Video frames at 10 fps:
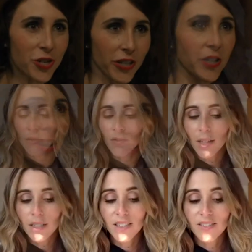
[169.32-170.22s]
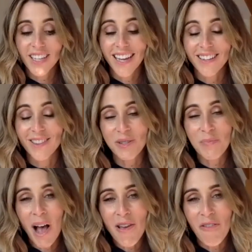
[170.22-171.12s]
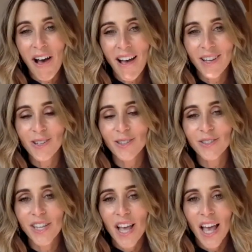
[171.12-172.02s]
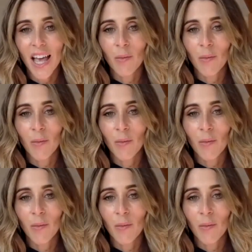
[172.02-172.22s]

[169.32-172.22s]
living relatives i had their spy files and